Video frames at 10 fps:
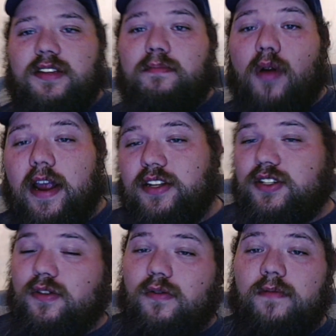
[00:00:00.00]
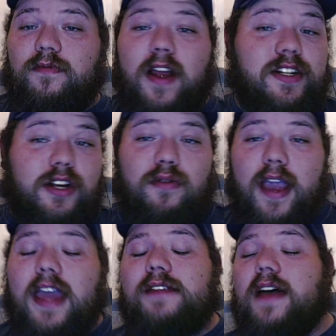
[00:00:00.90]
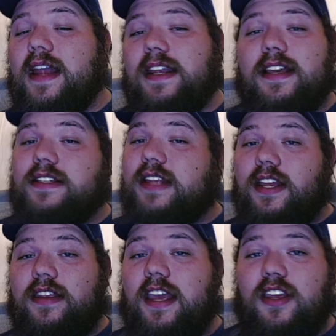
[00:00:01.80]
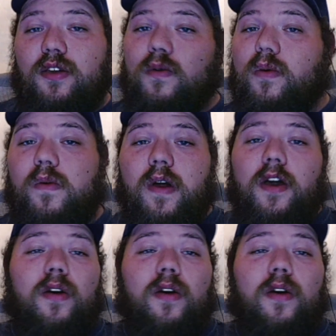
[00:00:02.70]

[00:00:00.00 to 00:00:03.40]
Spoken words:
to brainstorm fresh and creative ideas that you